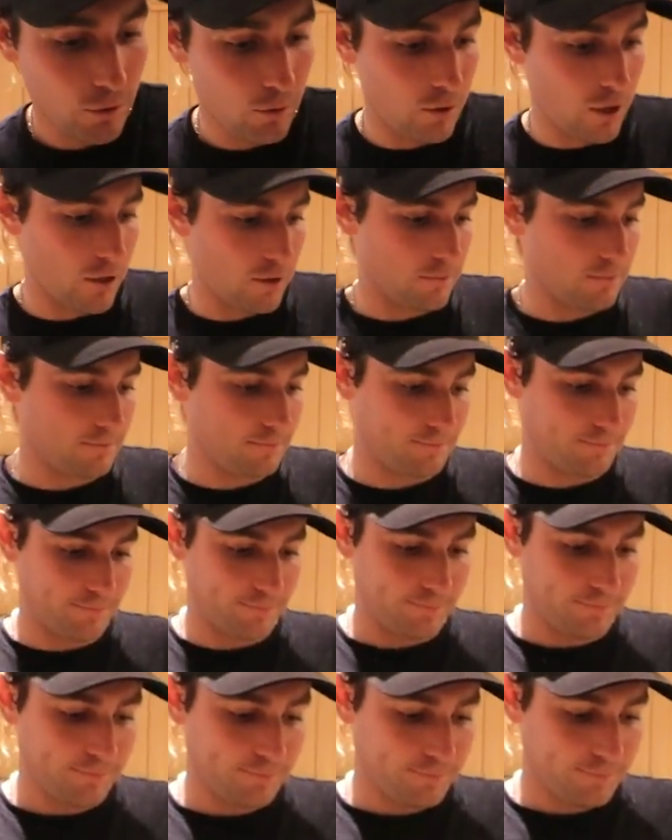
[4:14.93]
Well,
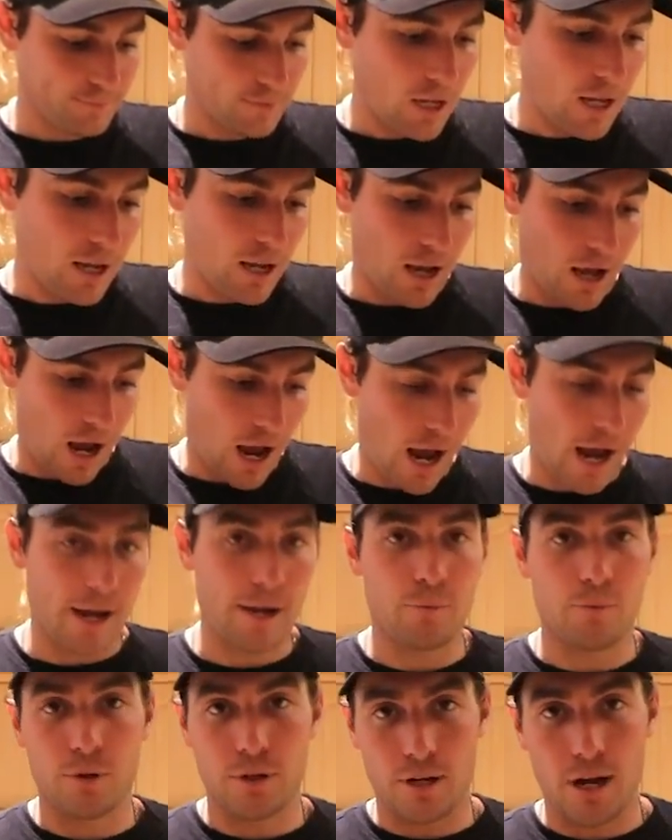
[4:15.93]

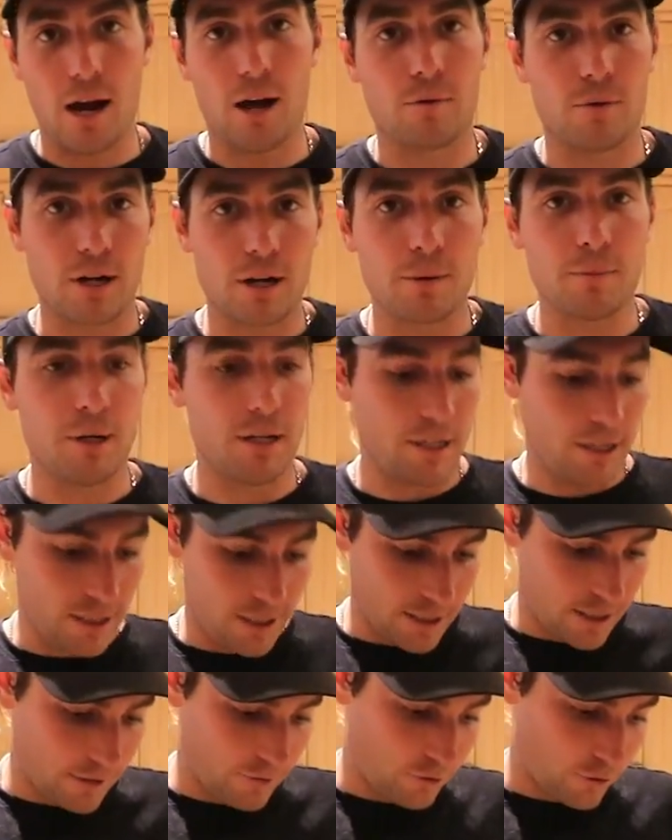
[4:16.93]
I would not recommend
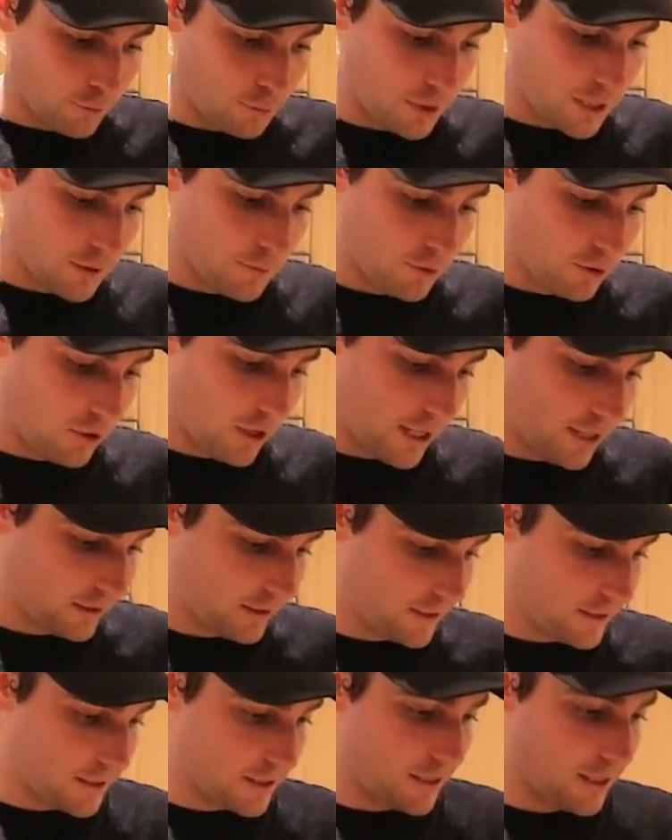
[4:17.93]
eating it for people, at
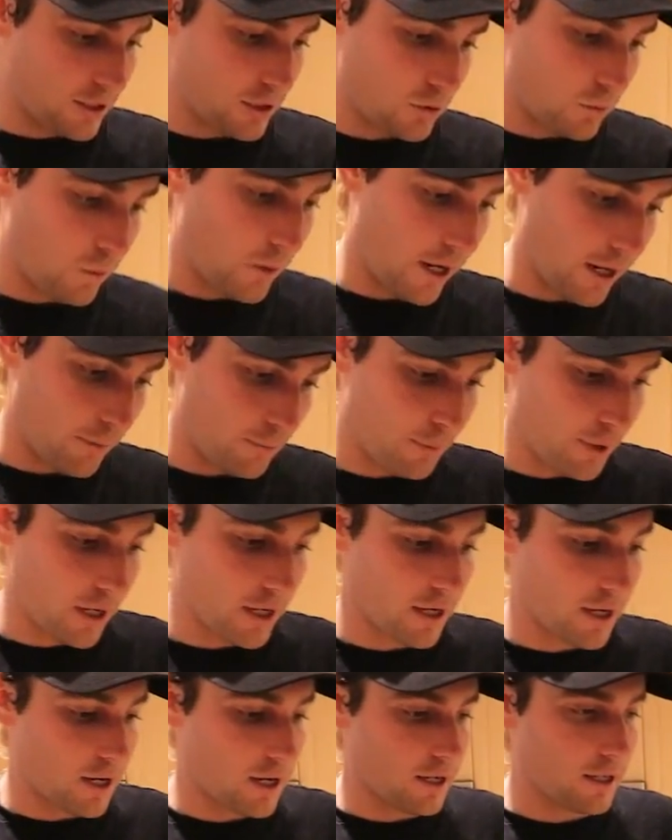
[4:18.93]
least this way,
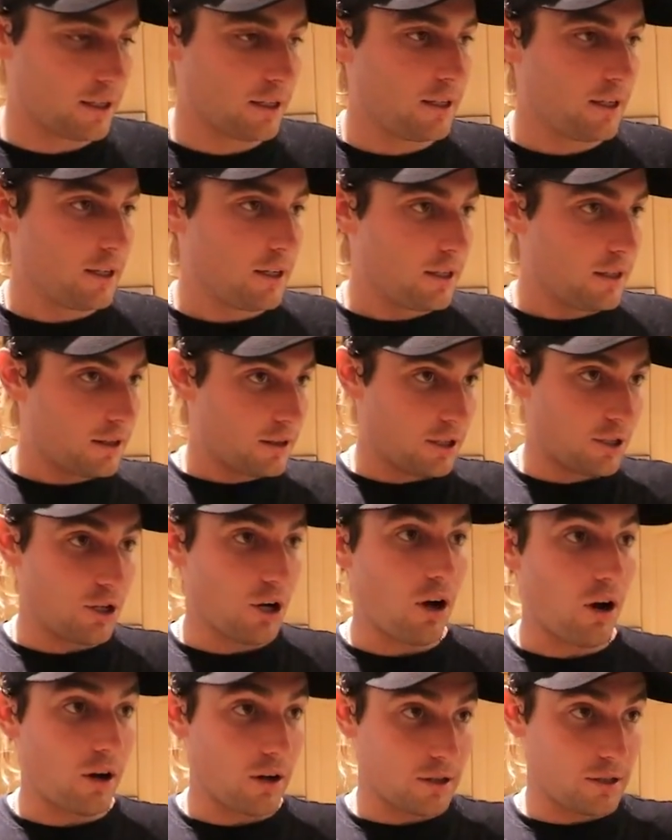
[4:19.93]
but the
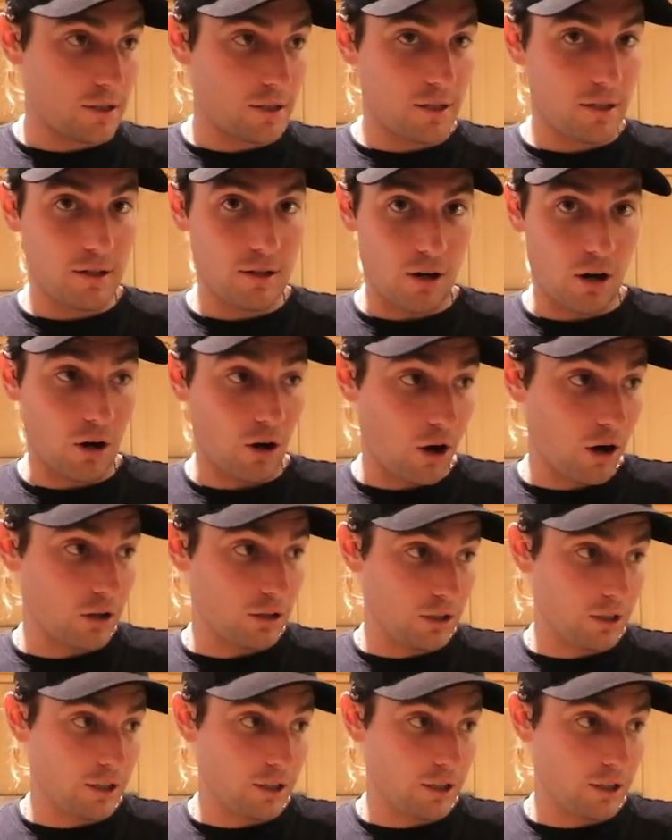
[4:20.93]
dogs are all